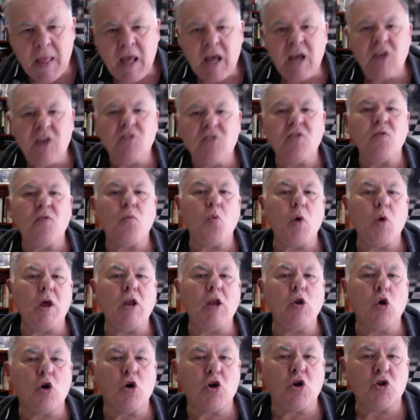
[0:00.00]
is if we
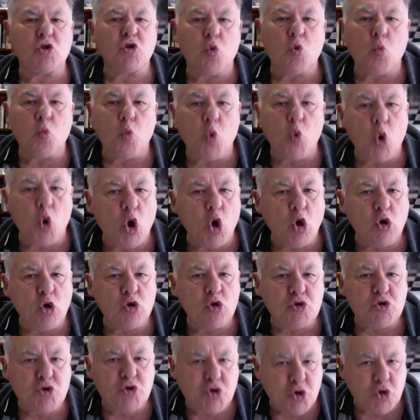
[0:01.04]
look at the
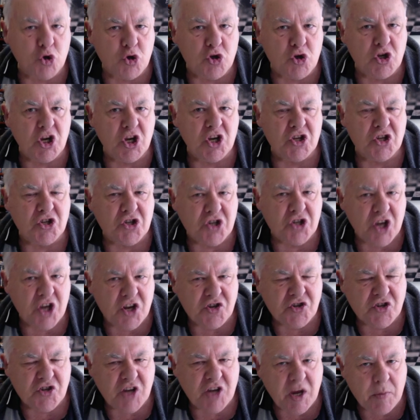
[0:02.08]
World Junior
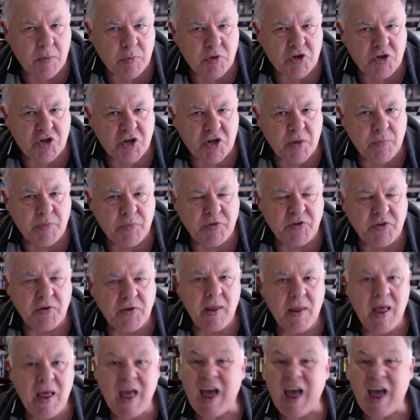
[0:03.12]
Chess Championships,